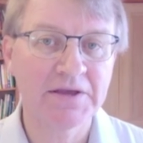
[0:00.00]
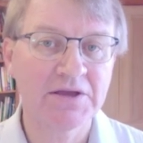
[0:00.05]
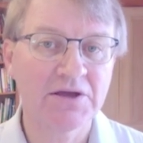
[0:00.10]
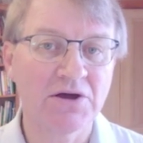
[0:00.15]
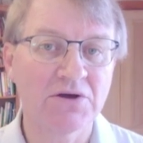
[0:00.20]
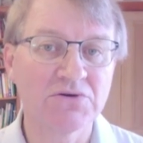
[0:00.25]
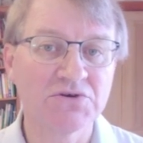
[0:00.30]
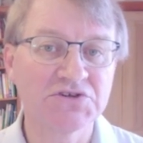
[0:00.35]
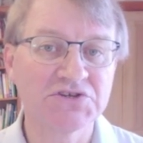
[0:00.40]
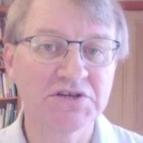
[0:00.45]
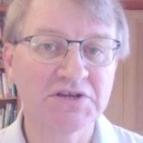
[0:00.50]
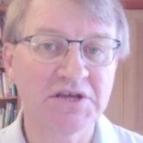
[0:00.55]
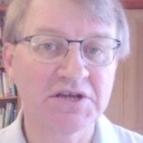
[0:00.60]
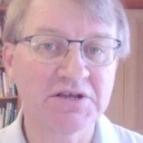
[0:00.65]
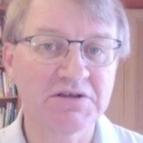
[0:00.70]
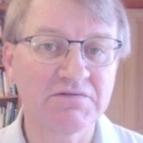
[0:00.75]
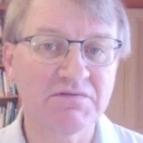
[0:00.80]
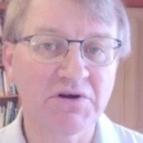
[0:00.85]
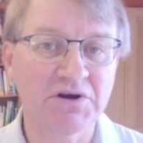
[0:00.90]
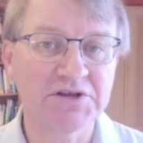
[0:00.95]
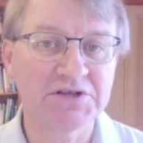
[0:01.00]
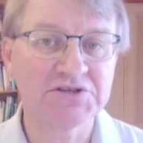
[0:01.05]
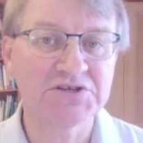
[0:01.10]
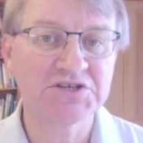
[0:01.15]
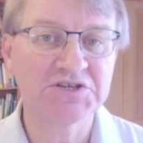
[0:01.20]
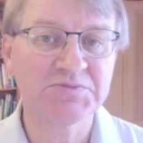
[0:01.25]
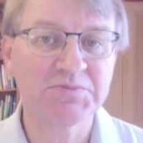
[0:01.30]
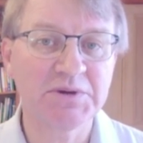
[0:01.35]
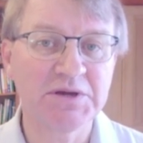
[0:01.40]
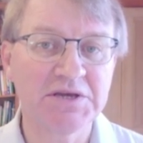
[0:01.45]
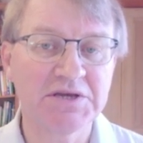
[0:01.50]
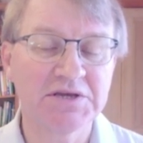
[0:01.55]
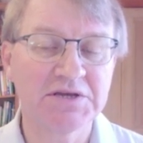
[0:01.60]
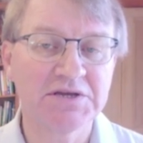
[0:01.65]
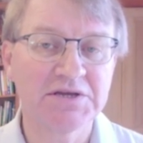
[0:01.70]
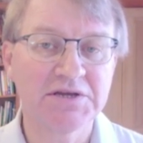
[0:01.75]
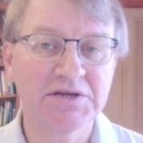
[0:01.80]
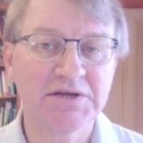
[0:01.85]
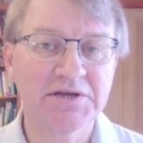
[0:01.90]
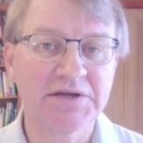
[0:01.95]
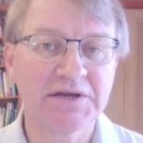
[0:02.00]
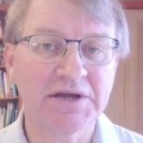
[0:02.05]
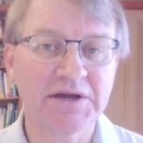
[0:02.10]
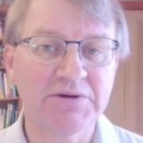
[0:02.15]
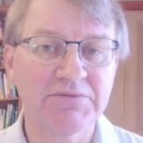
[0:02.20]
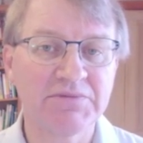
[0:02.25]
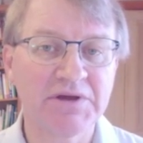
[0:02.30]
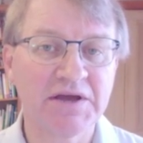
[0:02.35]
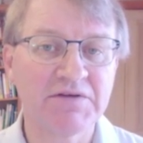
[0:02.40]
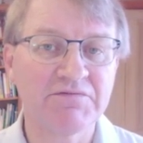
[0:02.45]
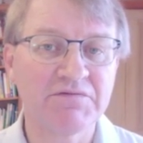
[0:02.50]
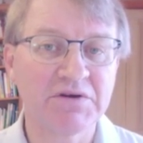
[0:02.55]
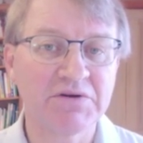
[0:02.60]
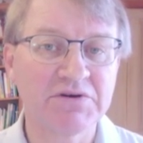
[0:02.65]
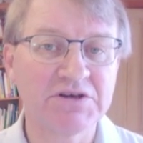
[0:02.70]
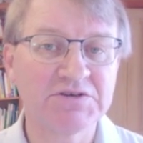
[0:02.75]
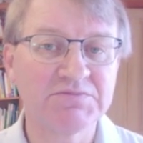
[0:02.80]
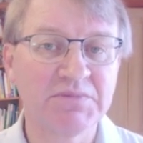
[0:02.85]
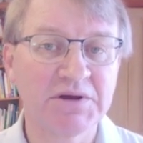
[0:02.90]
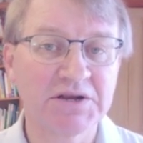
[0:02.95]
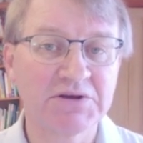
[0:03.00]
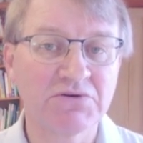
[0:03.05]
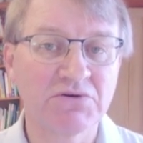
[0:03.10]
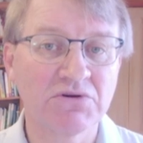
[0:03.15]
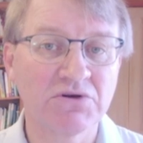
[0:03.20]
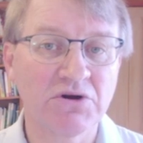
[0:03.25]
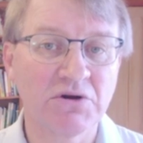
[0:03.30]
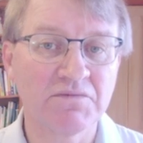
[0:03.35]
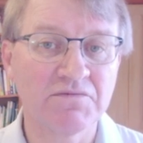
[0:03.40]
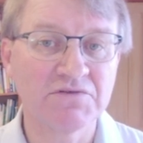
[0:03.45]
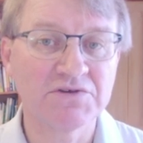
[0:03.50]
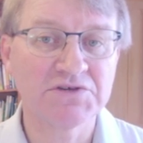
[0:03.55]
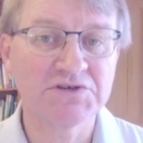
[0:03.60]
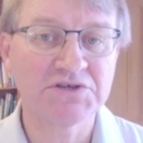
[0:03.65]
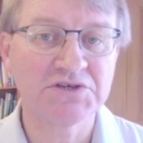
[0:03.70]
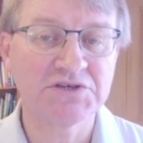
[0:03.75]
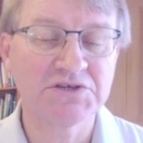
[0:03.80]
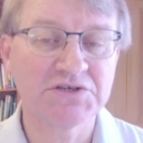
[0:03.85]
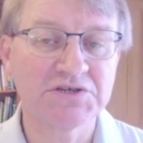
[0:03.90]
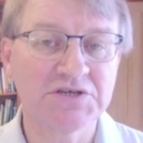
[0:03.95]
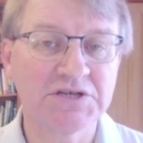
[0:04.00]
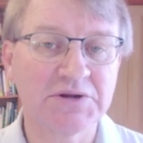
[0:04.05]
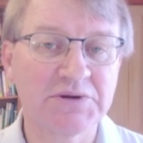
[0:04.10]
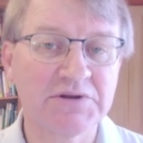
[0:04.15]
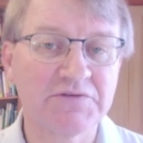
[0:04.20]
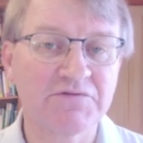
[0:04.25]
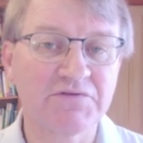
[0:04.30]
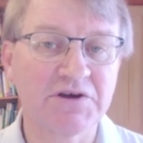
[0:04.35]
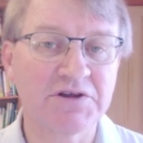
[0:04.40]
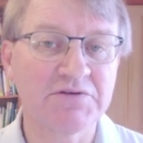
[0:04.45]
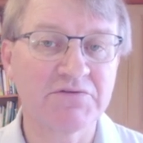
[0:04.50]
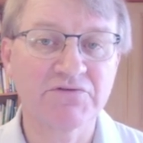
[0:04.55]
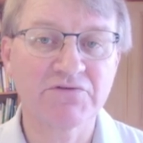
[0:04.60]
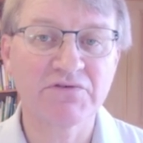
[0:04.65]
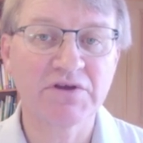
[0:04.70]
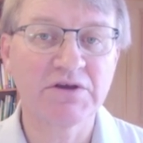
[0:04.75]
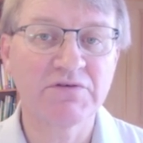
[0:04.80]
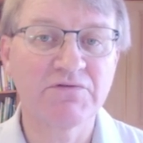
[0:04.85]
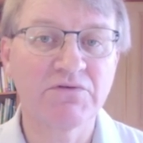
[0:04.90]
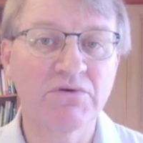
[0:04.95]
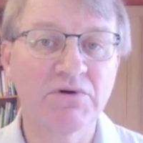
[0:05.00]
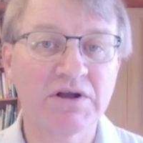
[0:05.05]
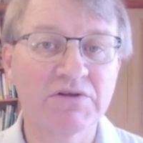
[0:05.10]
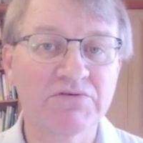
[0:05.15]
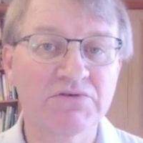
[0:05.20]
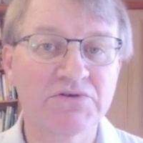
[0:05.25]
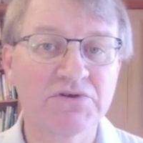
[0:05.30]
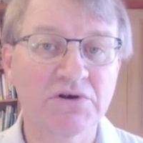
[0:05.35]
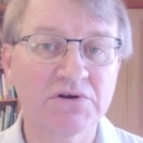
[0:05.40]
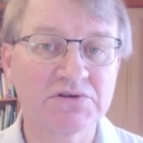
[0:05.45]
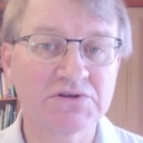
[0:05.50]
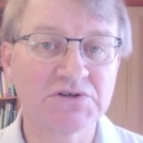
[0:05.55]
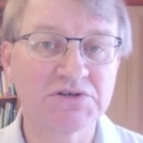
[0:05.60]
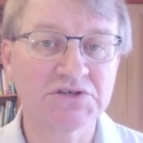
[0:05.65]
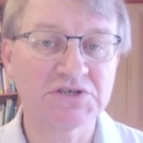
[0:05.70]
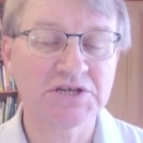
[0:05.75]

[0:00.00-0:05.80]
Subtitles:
I also get invited to speak at various medical conferences, you know, in front of 300 or 400 doctors.